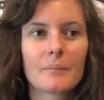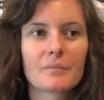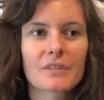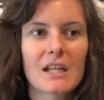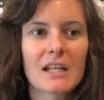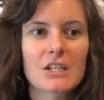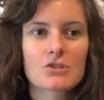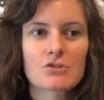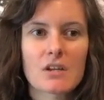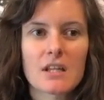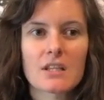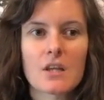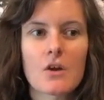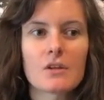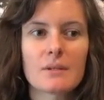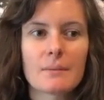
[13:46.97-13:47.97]
Literally
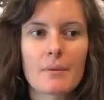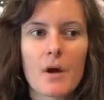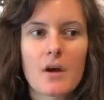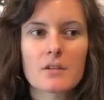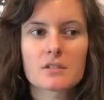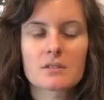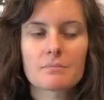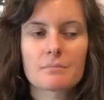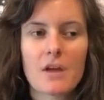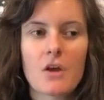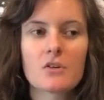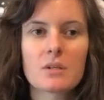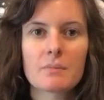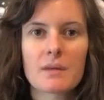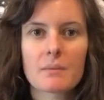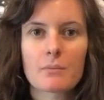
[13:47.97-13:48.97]
the
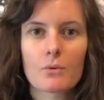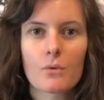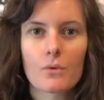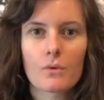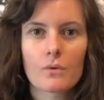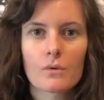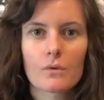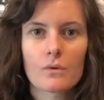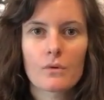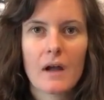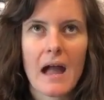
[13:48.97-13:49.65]
only people